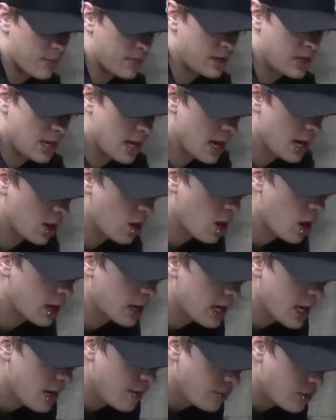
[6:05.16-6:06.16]
um, the uh,
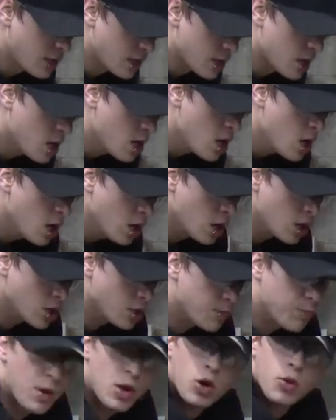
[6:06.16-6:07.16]
concave, the
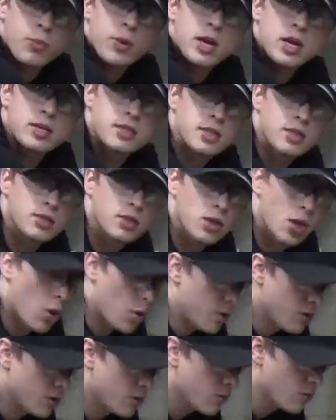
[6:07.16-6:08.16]
middle piece is
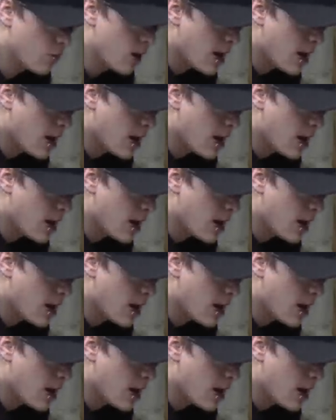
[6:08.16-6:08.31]
lower than the